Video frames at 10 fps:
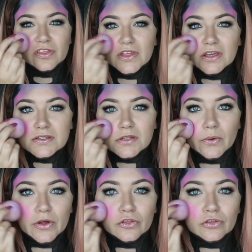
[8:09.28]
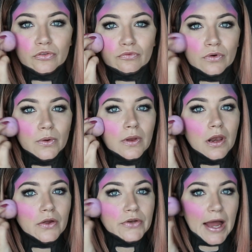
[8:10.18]
Thing is though, I threw a
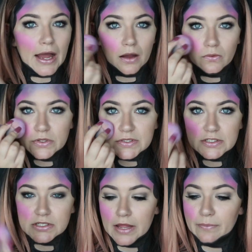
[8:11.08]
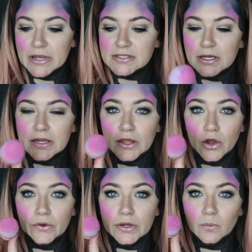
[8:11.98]
load out. This is like basically the
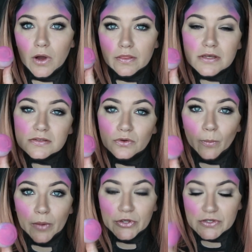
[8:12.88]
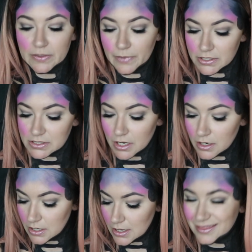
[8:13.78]
only one that's not my beauty
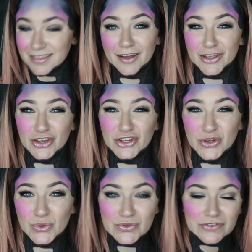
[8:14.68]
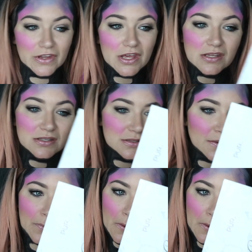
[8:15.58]
blender that I can use for this.